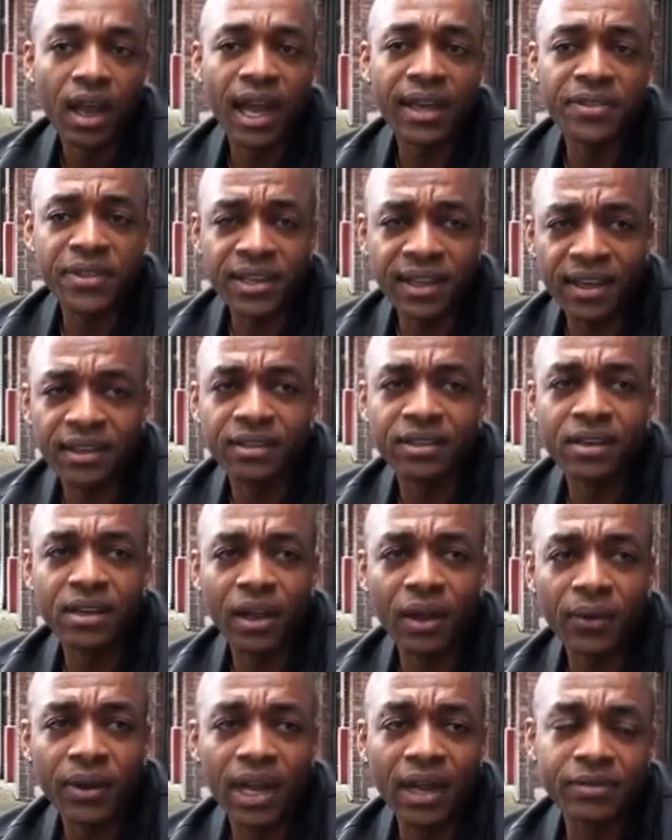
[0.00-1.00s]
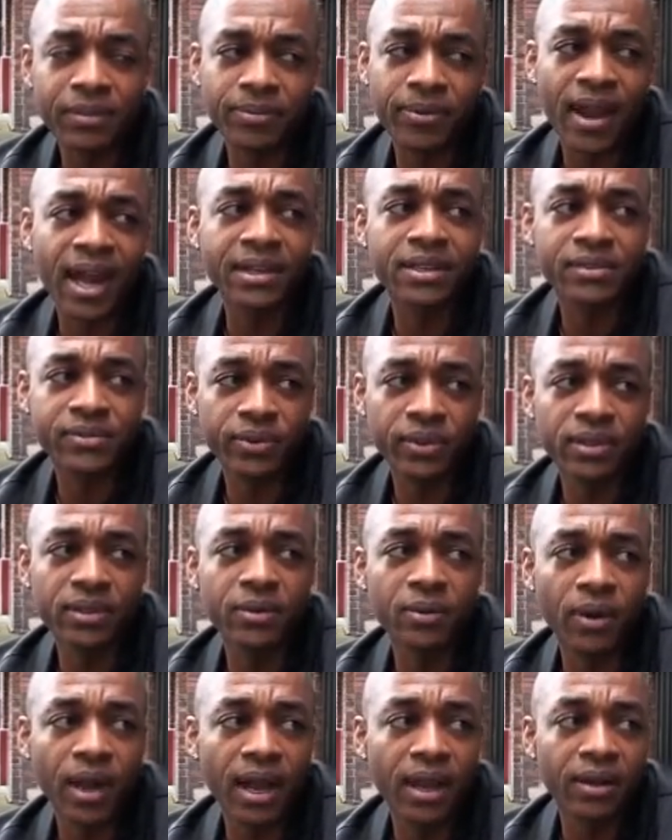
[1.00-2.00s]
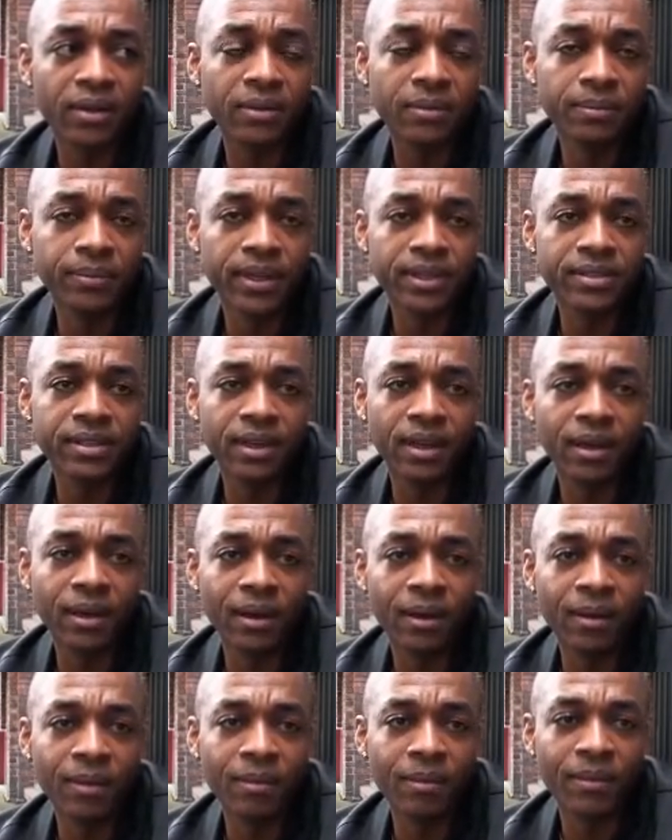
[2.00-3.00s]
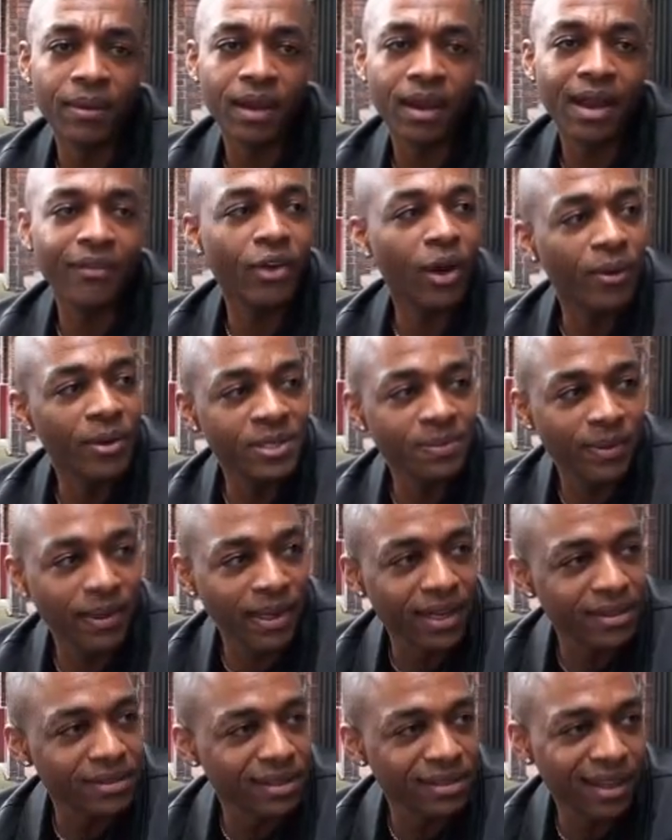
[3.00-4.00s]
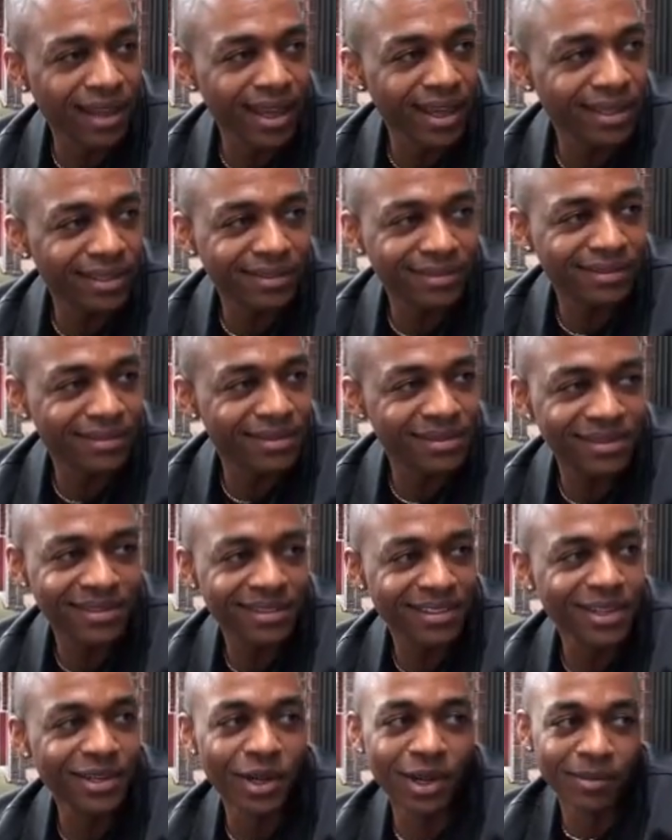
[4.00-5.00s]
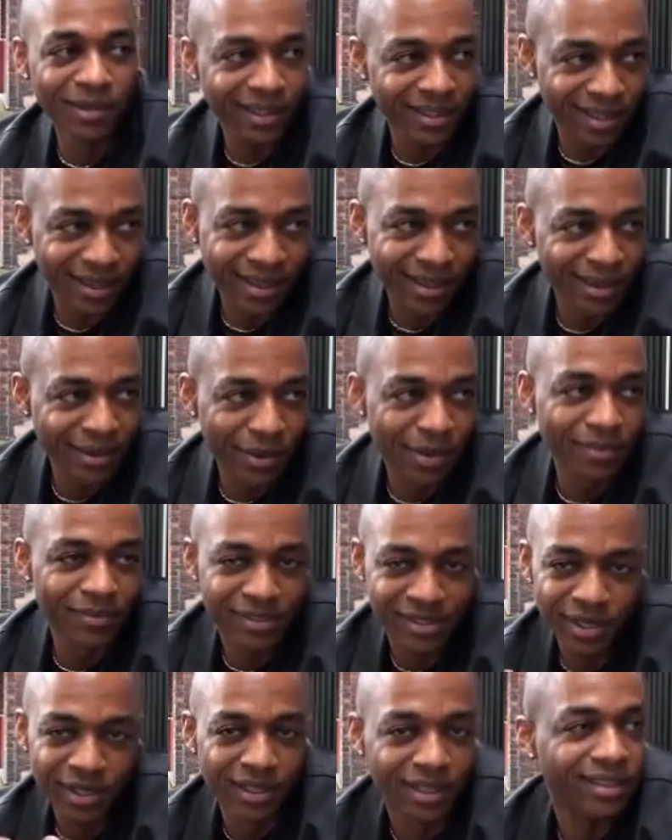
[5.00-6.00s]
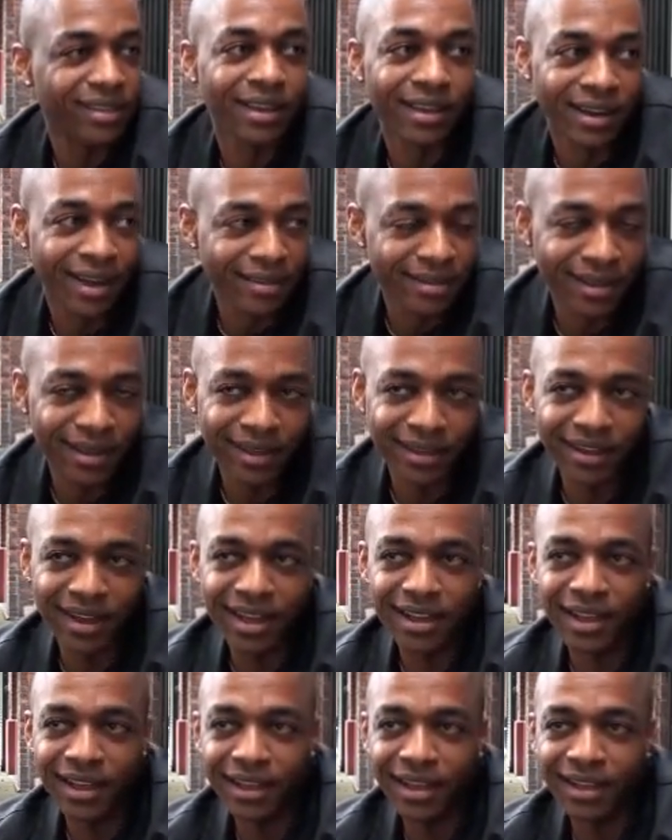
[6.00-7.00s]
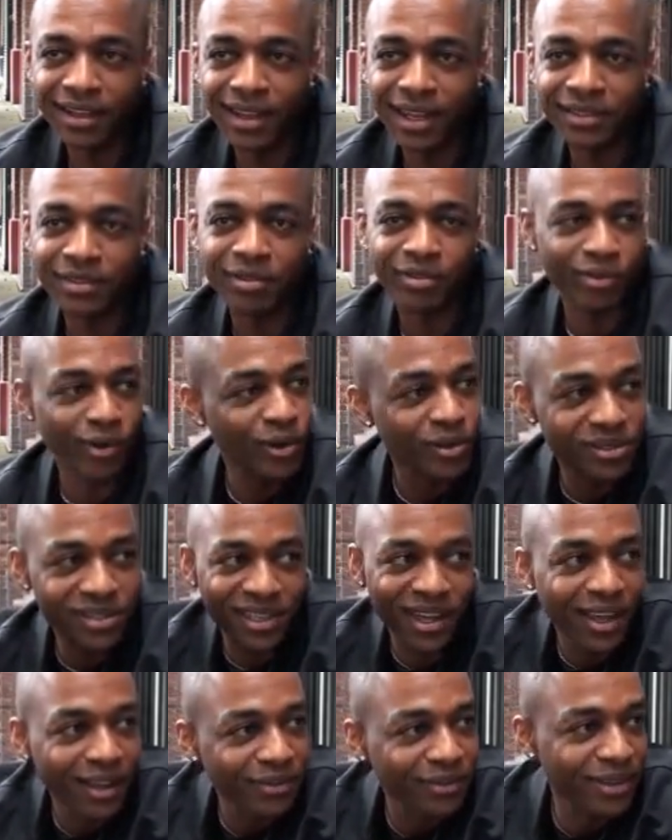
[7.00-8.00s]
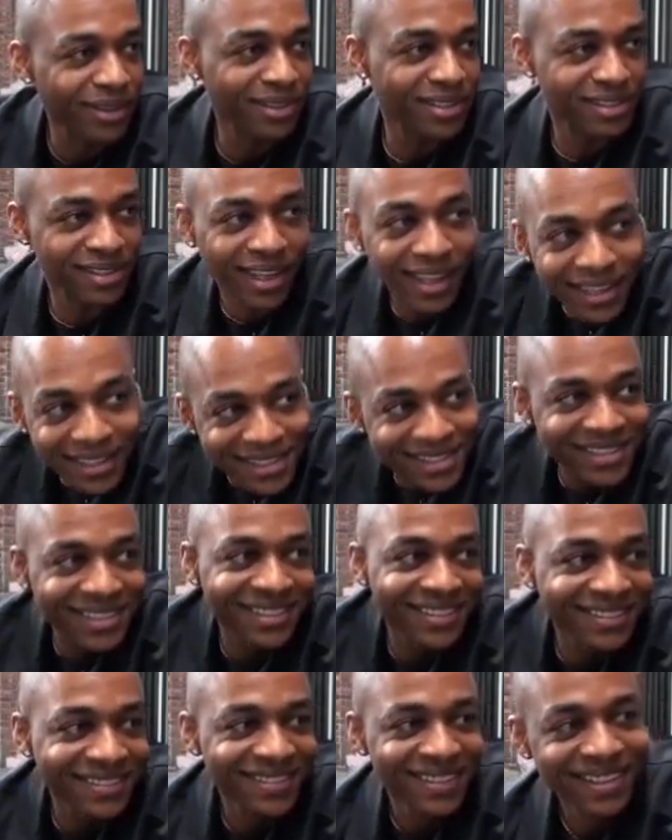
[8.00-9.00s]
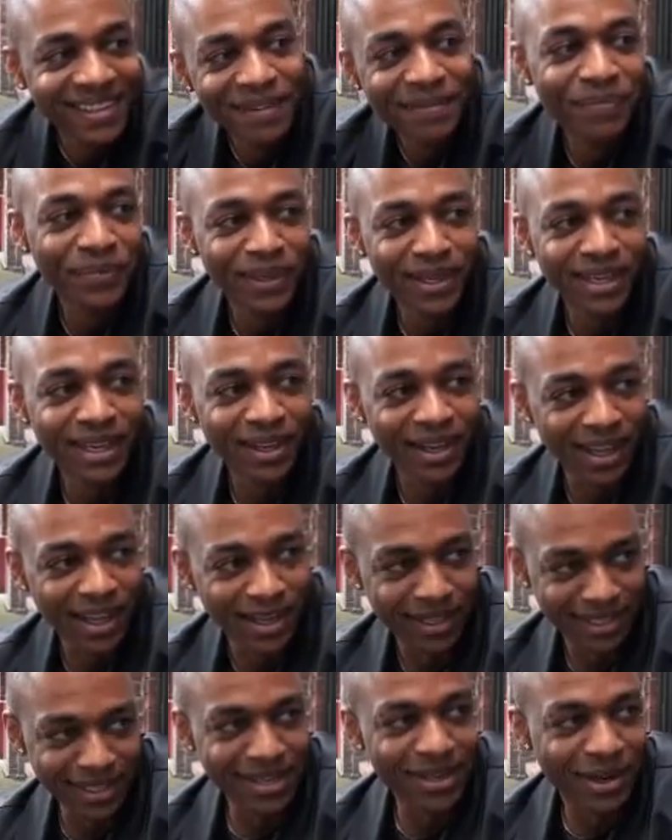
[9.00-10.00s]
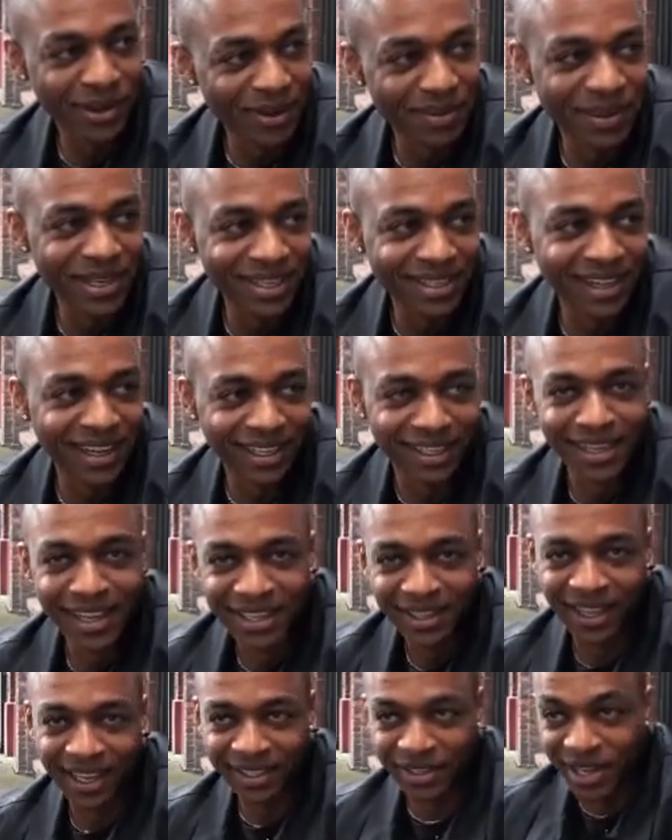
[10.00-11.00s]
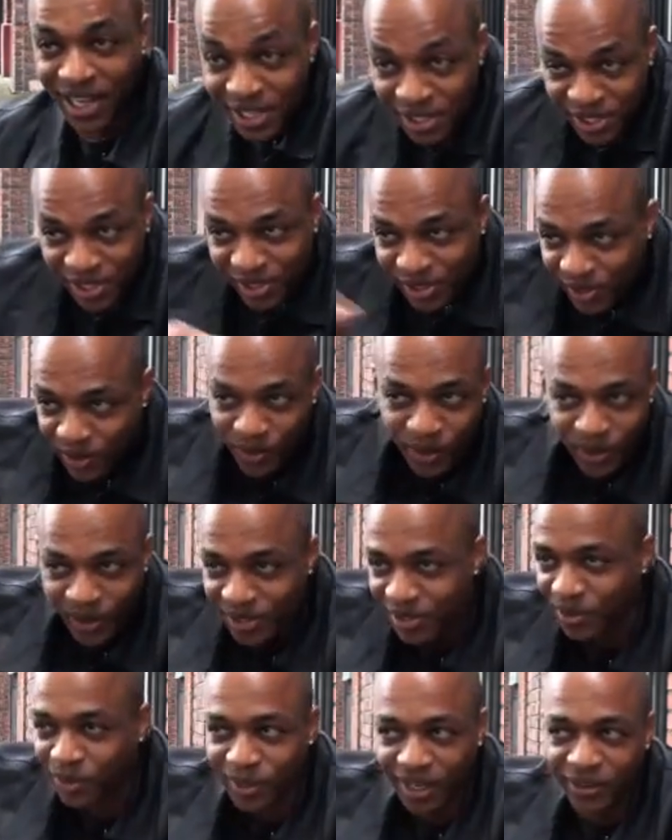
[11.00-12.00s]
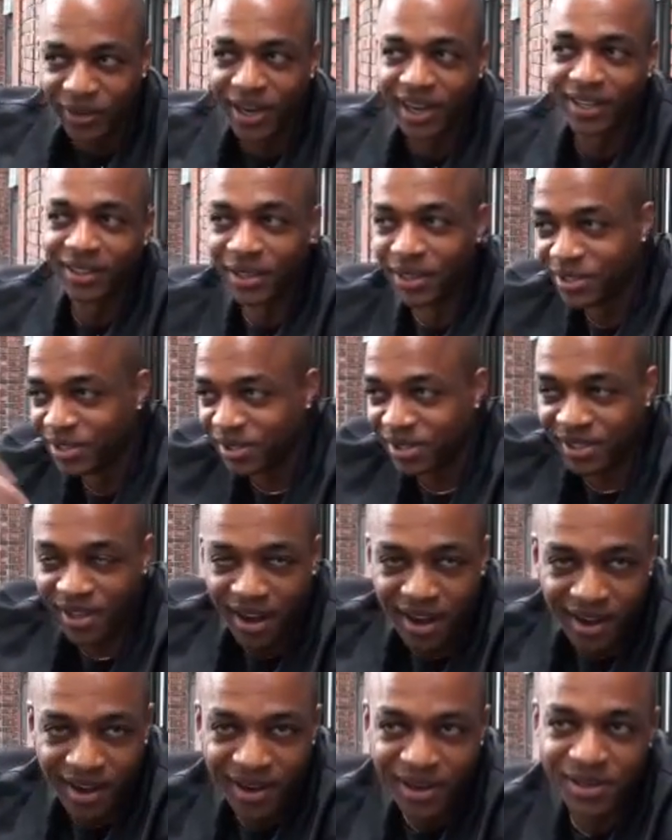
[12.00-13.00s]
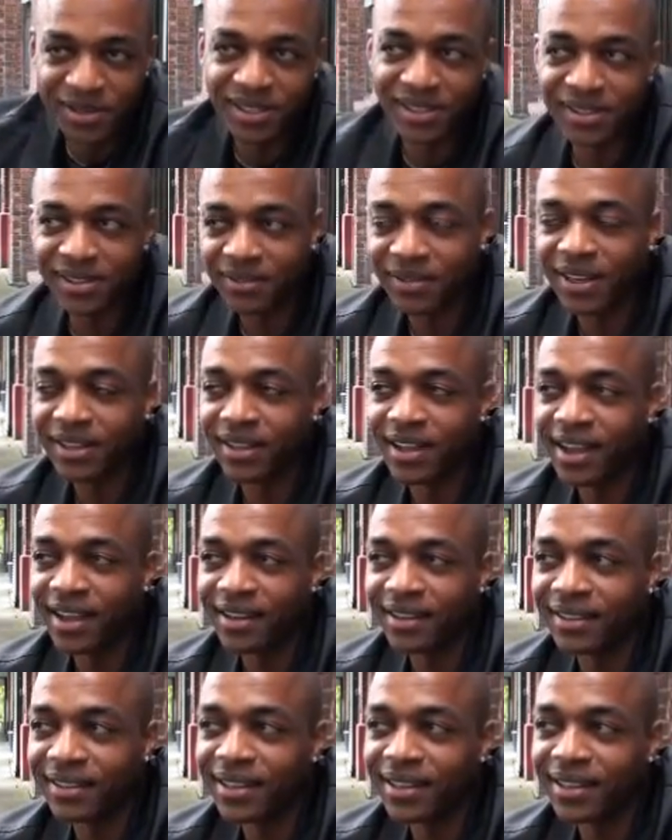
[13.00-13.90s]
I think I could. I would have to practice for a little while. But I've always been into, like, I'm a kid, and I'm still a kid, I think, and I like to throw stuff and sticks. You know what I mean? Like ninja swords or whatever, ninja stars and stuff like that.